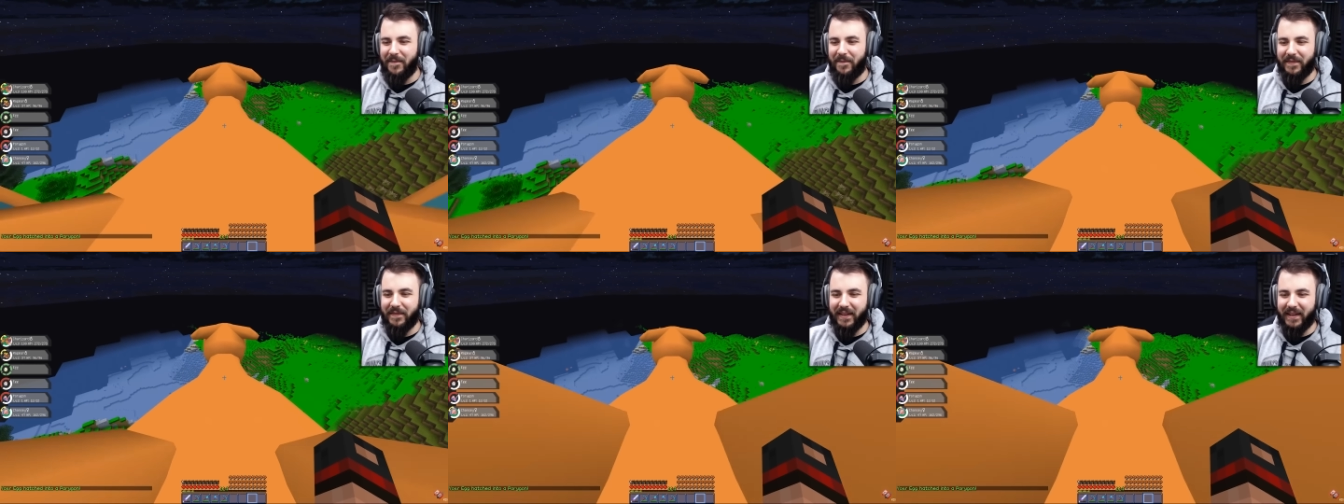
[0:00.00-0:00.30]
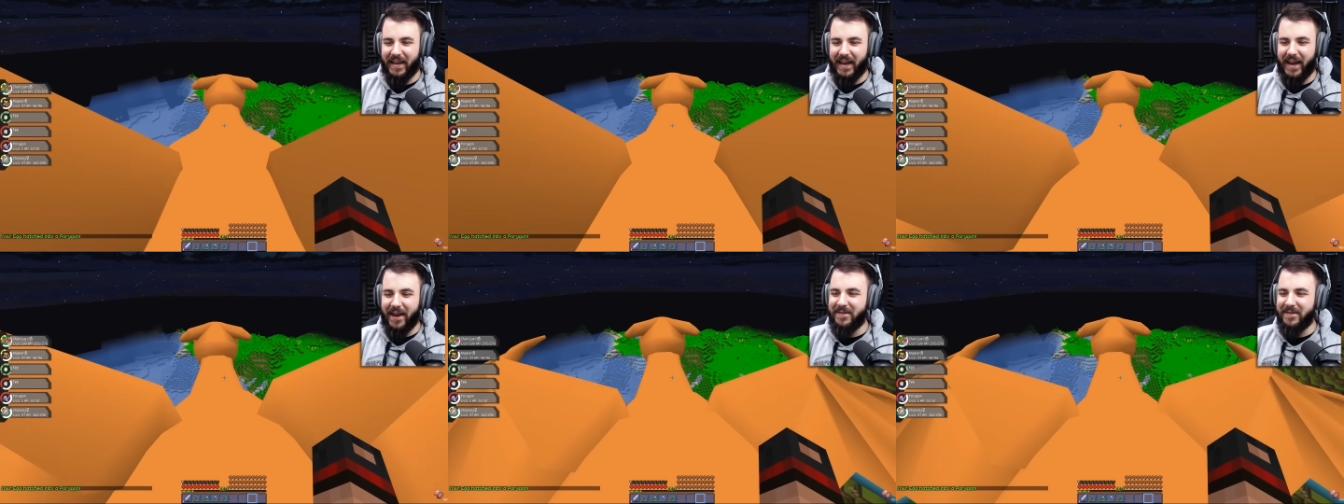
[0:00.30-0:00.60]
The
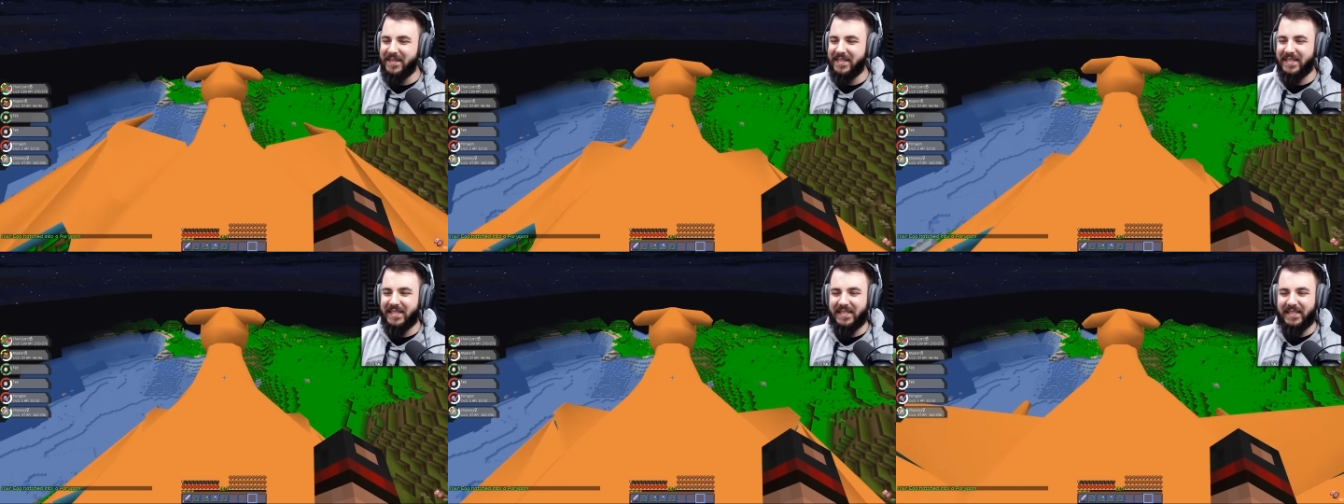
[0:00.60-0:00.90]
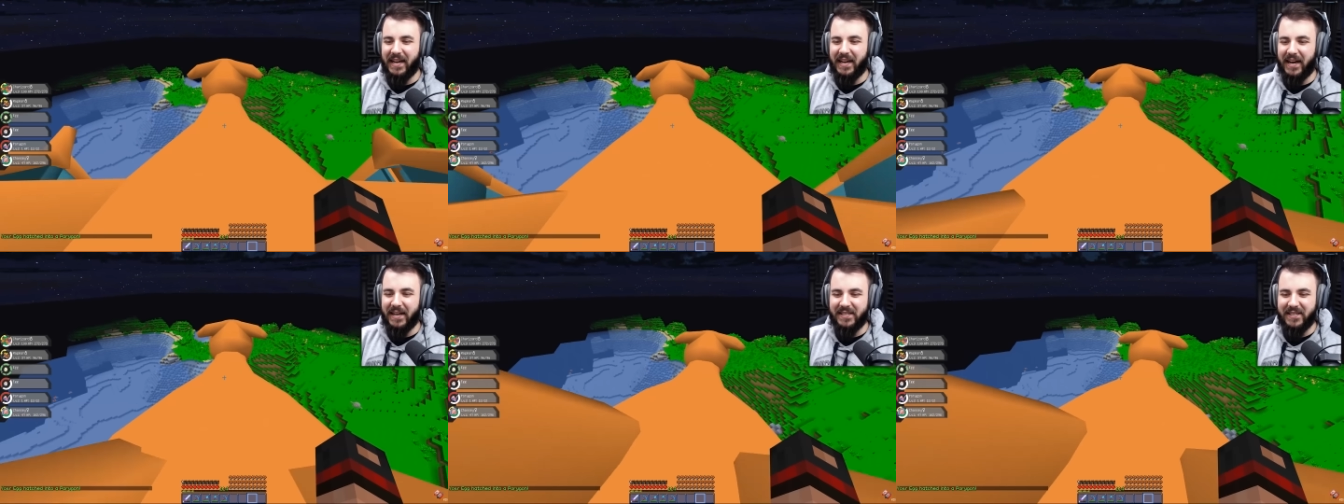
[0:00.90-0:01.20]
game just
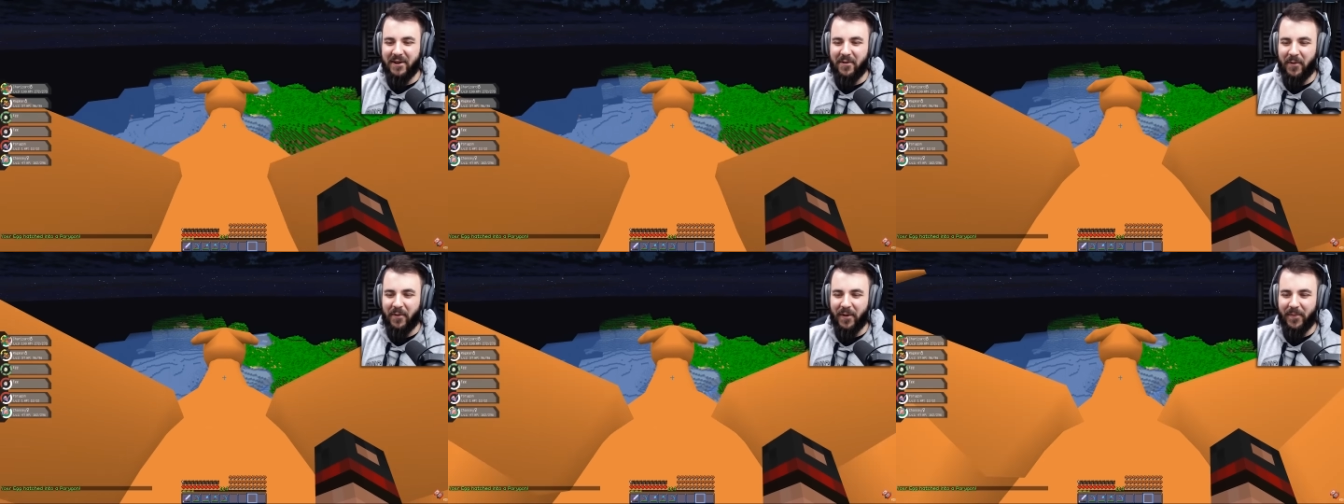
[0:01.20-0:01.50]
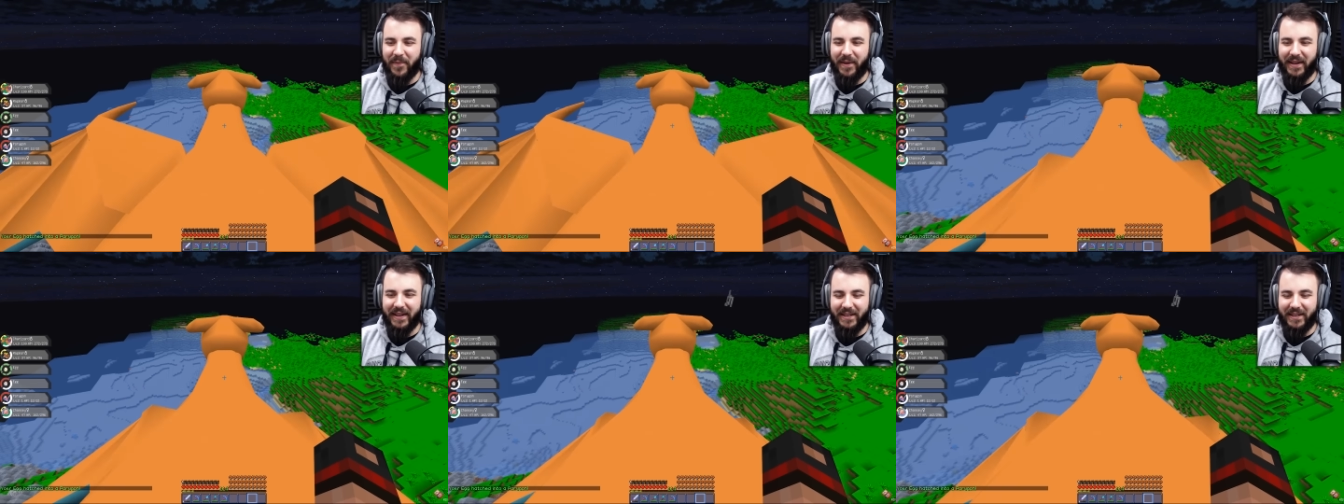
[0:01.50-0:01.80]
doesn't want
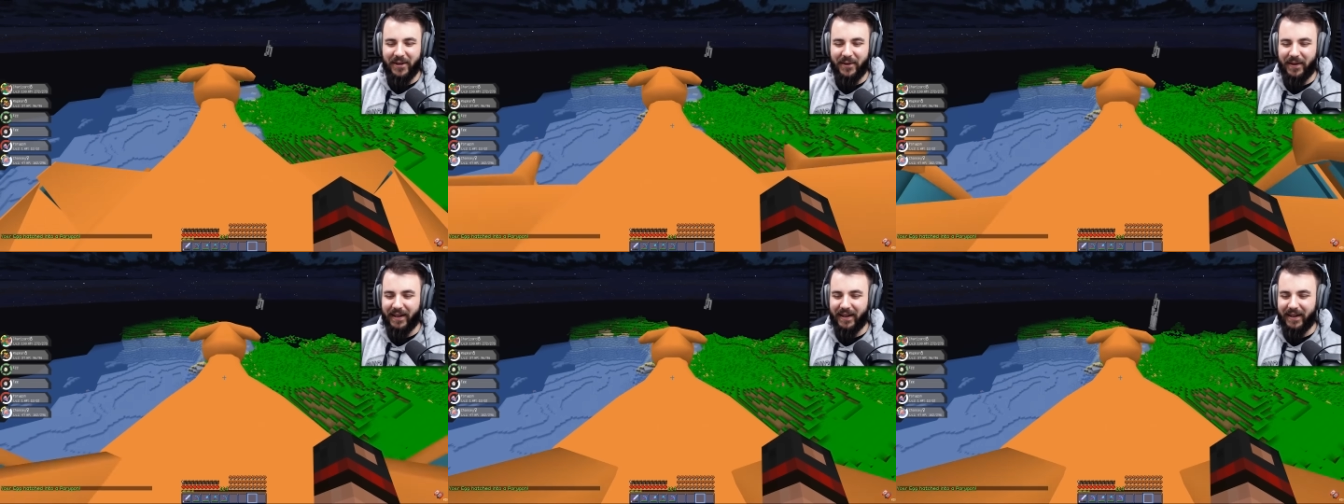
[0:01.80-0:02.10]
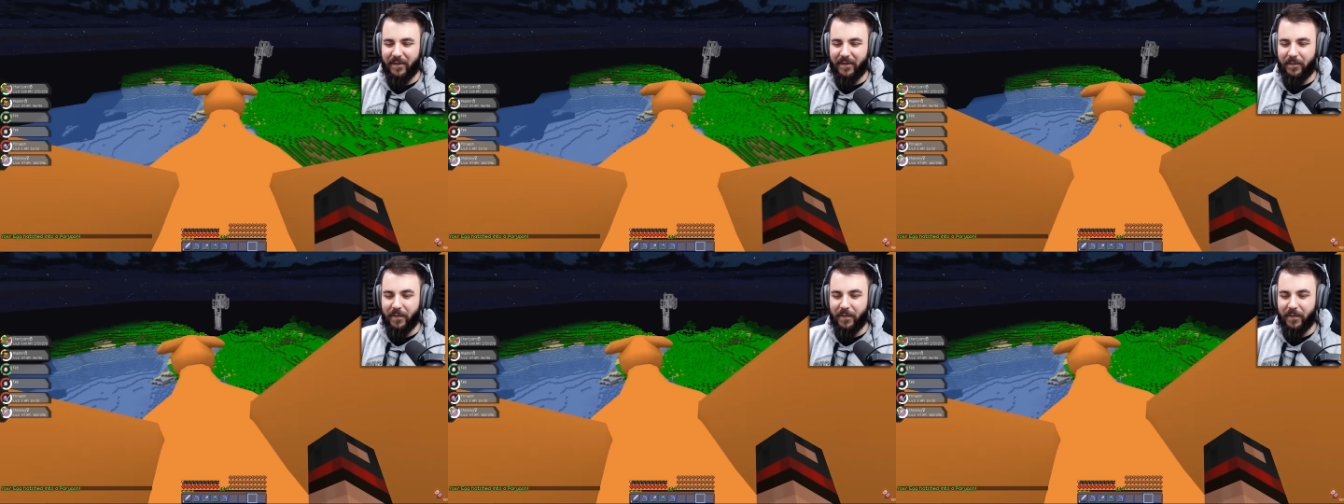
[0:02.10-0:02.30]
me to do it.